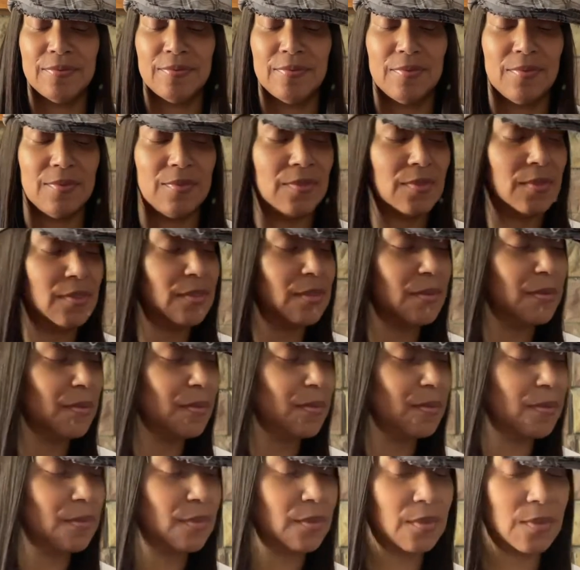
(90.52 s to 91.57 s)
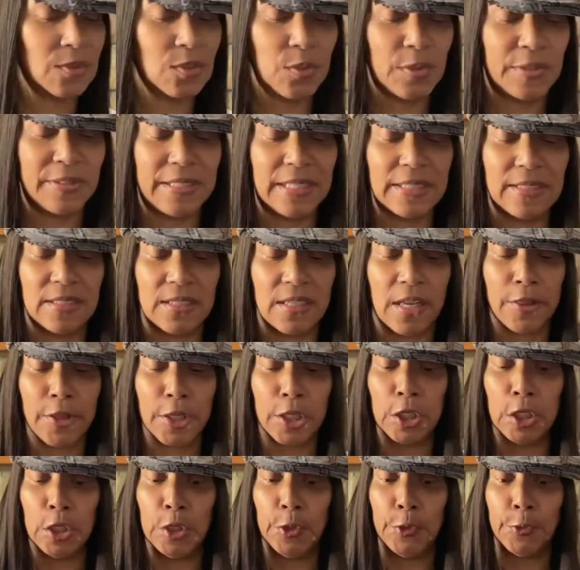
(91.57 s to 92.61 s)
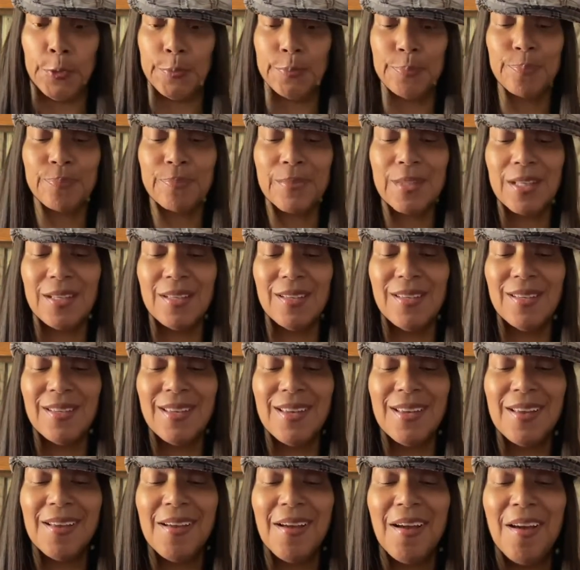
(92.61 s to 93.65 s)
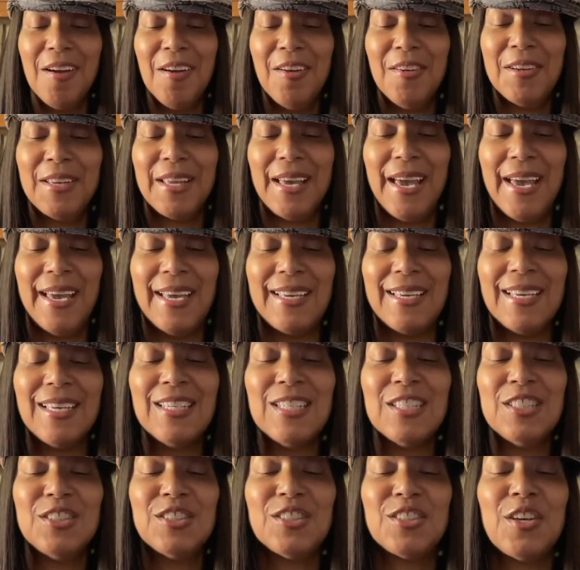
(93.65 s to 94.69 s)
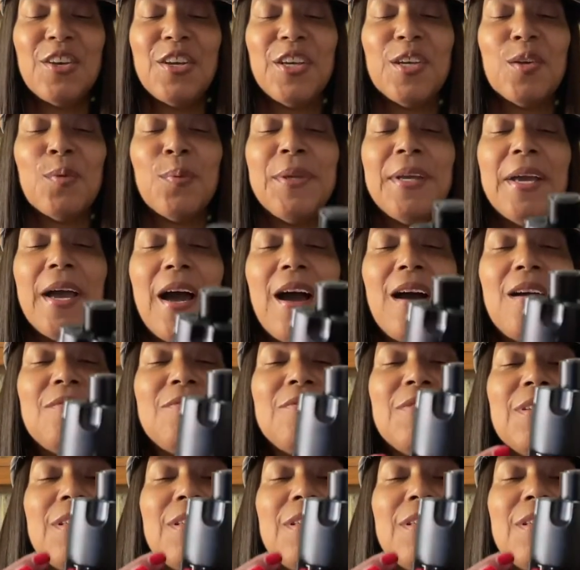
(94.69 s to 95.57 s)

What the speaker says: Of course, that's another cologne. Okay, so here we have